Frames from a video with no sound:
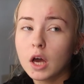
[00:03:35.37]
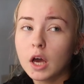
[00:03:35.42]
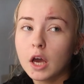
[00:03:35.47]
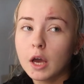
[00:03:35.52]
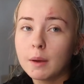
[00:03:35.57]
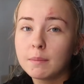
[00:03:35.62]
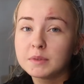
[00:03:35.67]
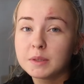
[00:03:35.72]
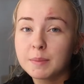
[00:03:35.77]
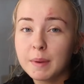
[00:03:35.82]

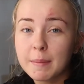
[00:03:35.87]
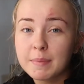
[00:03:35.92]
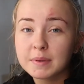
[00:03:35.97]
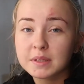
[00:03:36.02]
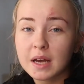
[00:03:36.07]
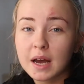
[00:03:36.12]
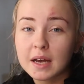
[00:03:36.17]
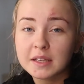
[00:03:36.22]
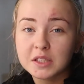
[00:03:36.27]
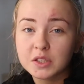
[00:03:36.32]
To be
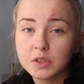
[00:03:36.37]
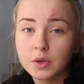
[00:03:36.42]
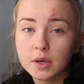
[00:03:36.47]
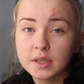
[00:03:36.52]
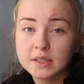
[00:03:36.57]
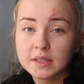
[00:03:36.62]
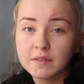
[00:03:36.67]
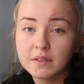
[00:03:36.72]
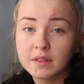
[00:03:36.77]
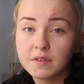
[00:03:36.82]
precise, the
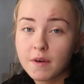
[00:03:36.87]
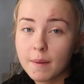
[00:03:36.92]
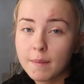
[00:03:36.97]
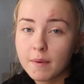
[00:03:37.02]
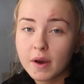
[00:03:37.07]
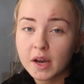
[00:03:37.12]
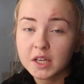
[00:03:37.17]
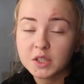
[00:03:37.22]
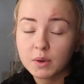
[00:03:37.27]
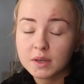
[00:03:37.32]
27th of
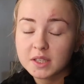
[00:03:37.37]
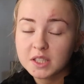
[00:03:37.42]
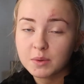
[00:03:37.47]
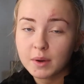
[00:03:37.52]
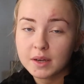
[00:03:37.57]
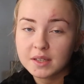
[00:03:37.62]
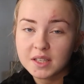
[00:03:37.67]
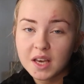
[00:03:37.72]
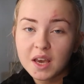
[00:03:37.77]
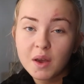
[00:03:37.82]
February
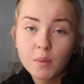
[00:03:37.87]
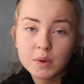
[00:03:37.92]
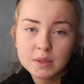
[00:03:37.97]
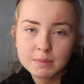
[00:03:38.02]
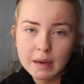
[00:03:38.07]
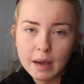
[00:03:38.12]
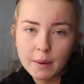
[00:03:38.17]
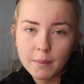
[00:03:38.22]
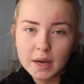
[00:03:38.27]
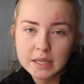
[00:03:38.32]
2020 was
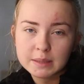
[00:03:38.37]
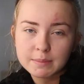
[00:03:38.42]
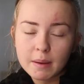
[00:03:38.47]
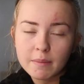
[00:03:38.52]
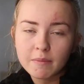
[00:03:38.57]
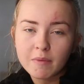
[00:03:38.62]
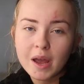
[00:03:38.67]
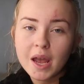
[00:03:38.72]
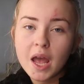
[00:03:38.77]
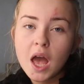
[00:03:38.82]
my worst
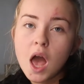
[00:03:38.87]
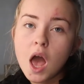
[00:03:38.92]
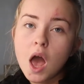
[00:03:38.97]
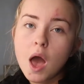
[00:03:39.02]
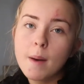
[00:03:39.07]
memory,